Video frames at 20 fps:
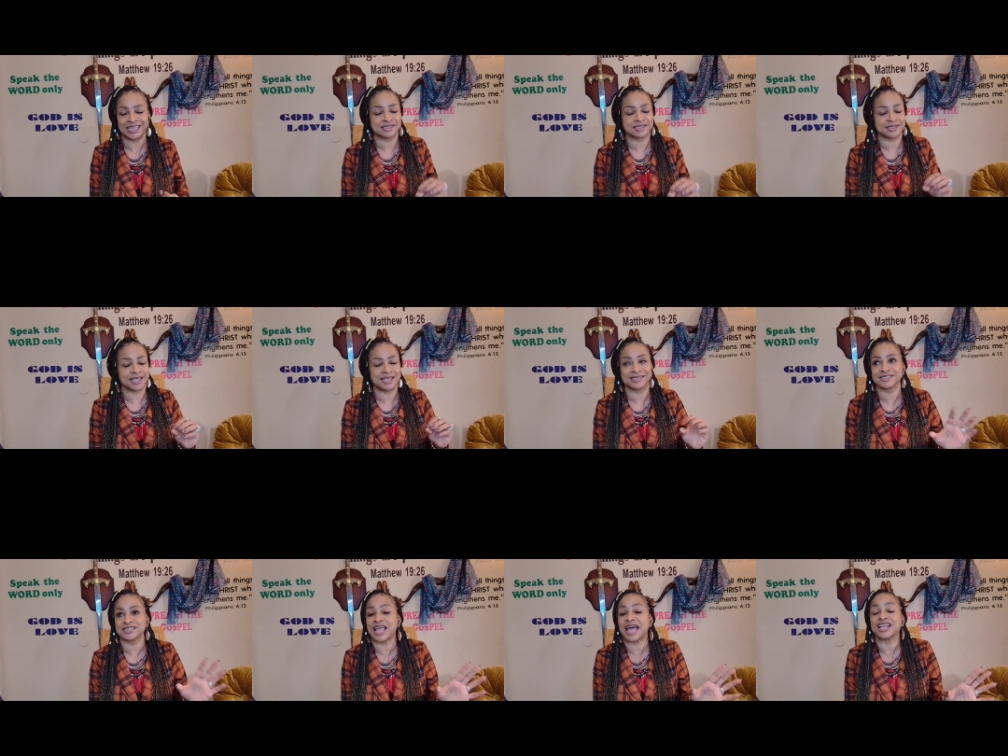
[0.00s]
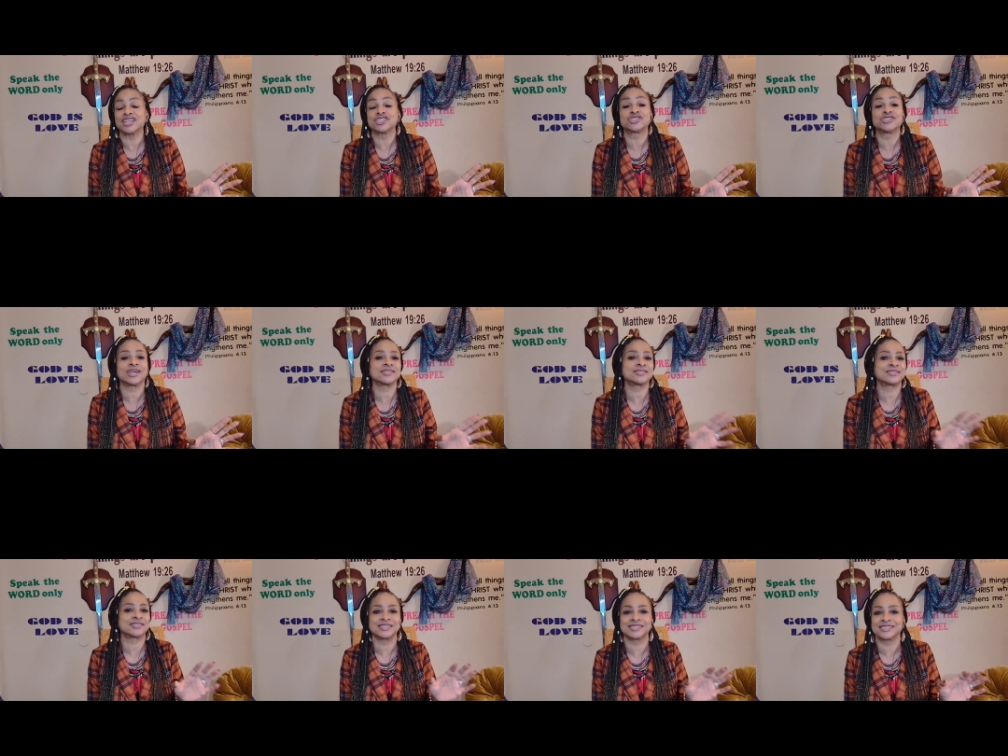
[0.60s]
It's like
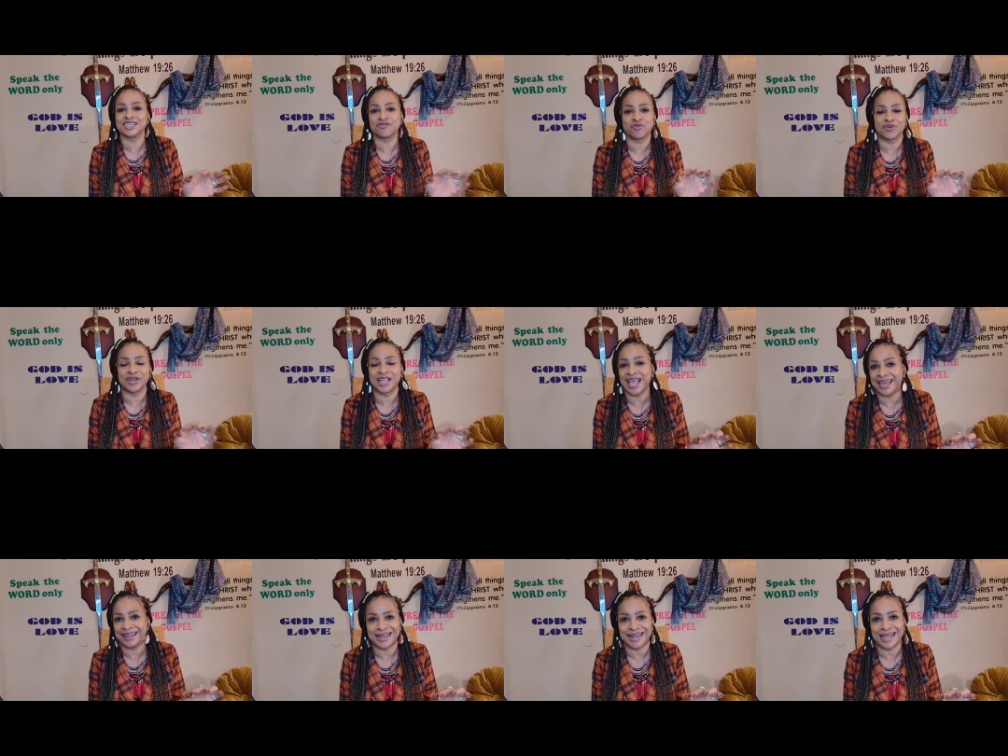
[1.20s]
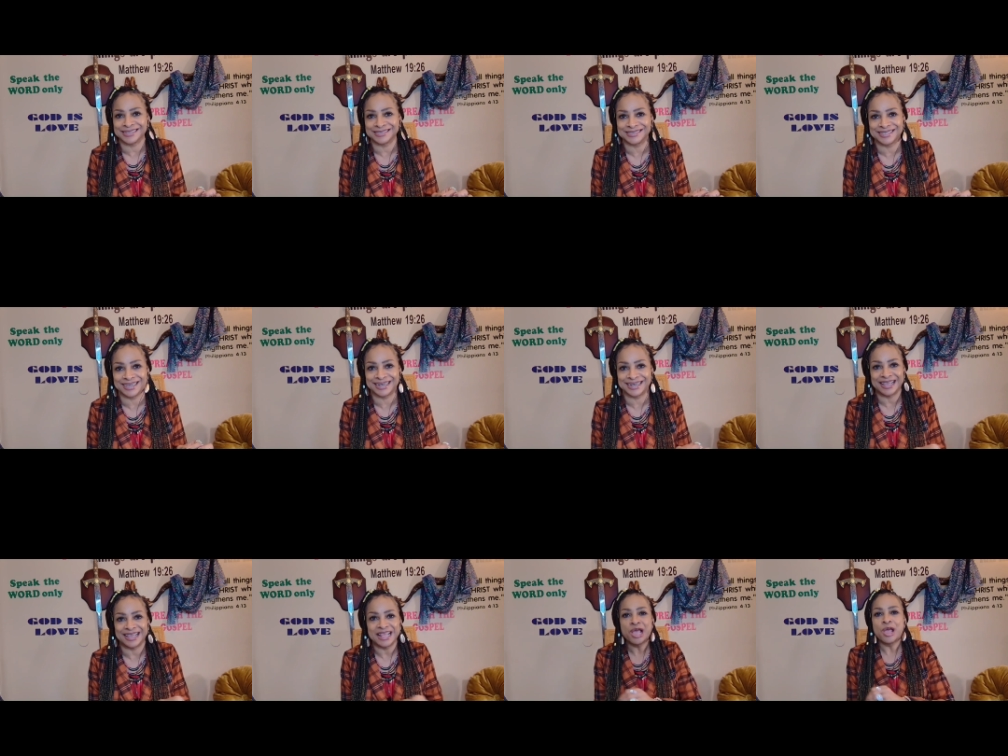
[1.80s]
just as if we had not
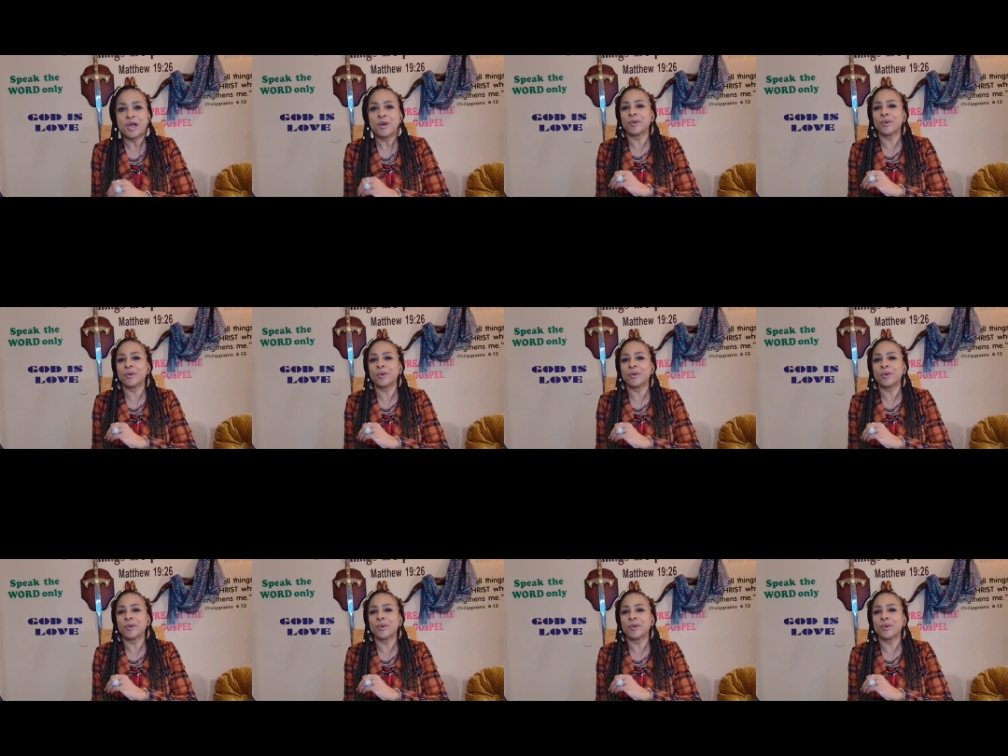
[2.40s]
done it.